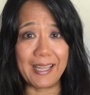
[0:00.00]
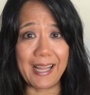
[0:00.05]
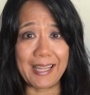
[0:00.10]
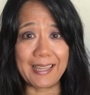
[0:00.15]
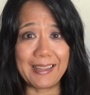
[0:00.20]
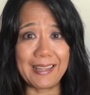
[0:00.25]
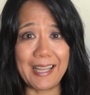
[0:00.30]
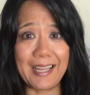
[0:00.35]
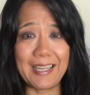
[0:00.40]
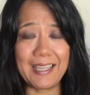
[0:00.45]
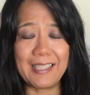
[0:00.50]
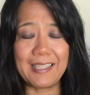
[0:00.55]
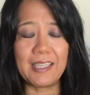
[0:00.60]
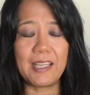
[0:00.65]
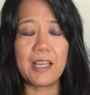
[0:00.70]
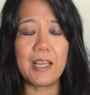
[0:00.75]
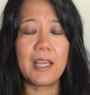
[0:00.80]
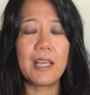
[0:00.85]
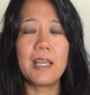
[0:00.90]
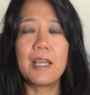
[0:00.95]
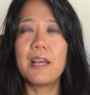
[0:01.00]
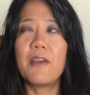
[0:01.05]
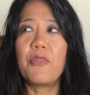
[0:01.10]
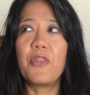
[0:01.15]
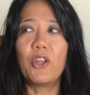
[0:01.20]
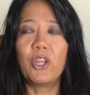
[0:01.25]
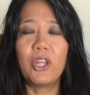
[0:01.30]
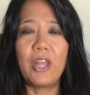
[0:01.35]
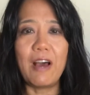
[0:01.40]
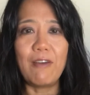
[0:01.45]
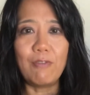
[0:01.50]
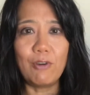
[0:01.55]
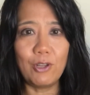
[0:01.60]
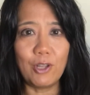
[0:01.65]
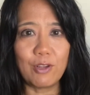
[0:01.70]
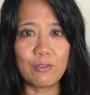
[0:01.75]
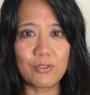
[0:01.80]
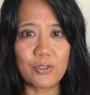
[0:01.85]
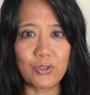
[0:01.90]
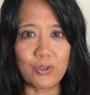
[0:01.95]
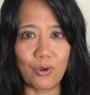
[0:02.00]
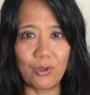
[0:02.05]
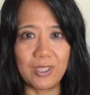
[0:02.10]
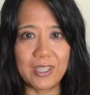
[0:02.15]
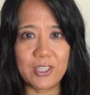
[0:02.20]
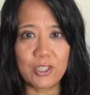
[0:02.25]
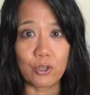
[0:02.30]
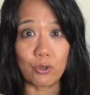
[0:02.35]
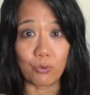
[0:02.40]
Like the level of soulless